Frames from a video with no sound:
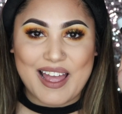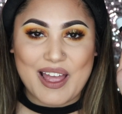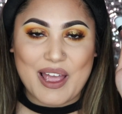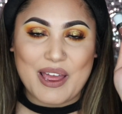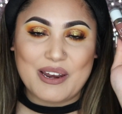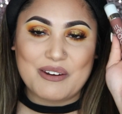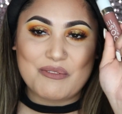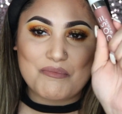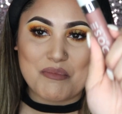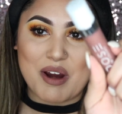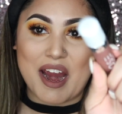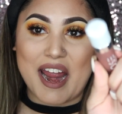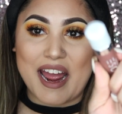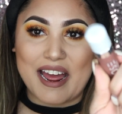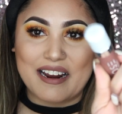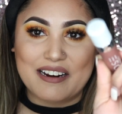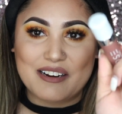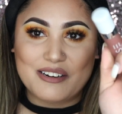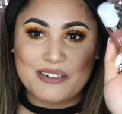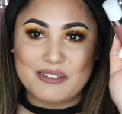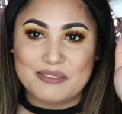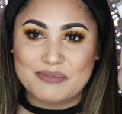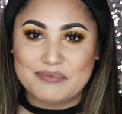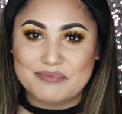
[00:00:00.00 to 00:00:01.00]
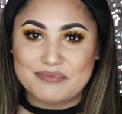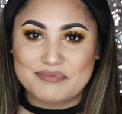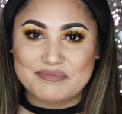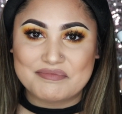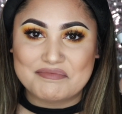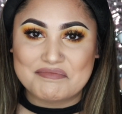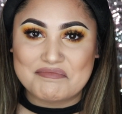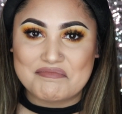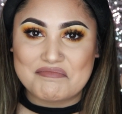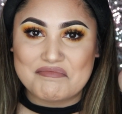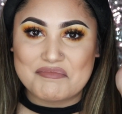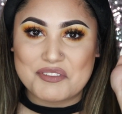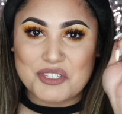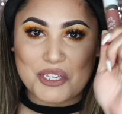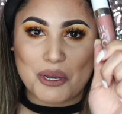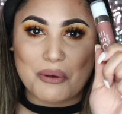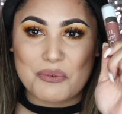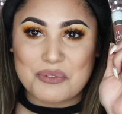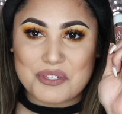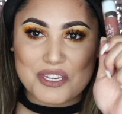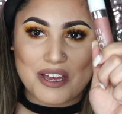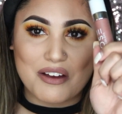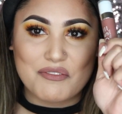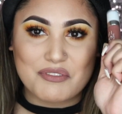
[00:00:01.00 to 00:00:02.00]
and brand
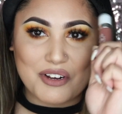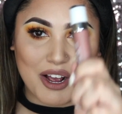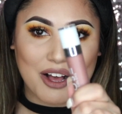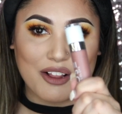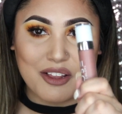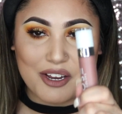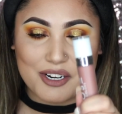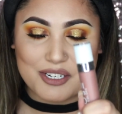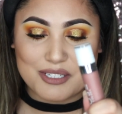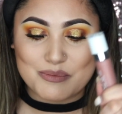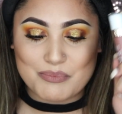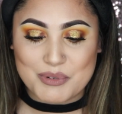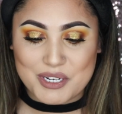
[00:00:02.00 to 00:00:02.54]
dose of colors,